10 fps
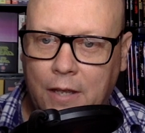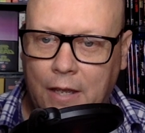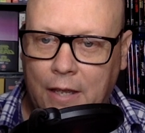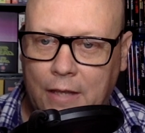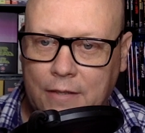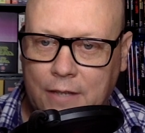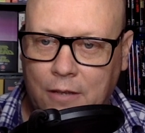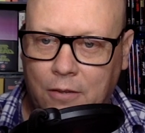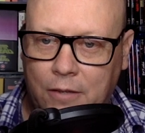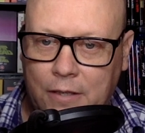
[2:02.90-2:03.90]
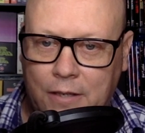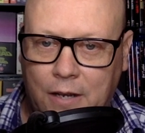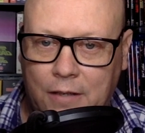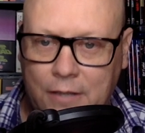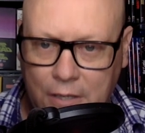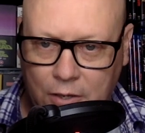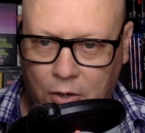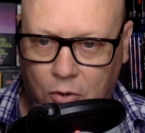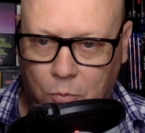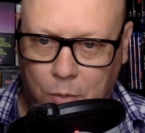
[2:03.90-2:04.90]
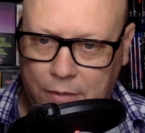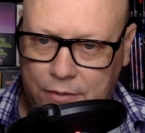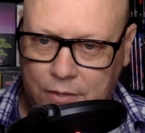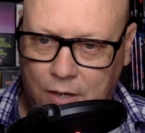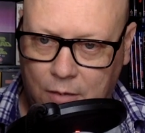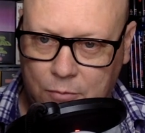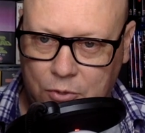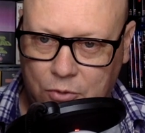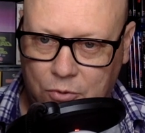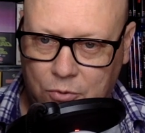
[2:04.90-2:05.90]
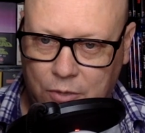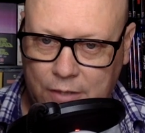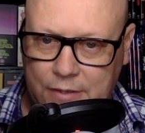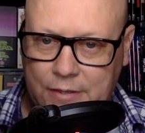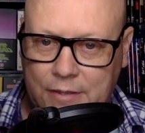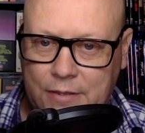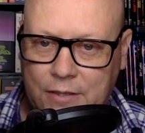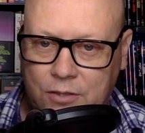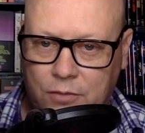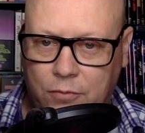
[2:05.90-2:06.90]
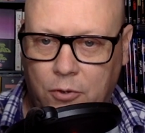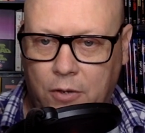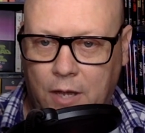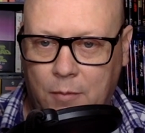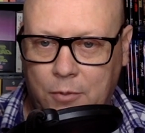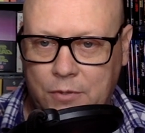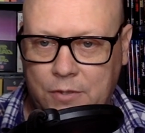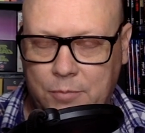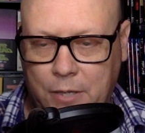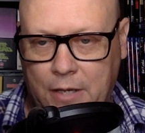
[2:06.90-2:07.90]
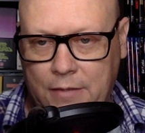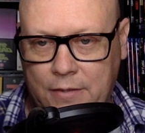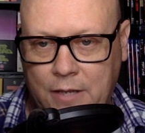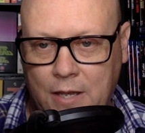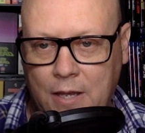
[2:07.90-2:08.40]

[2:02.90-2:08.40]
and El Incognito must come to his assistance to foil Campos's plans.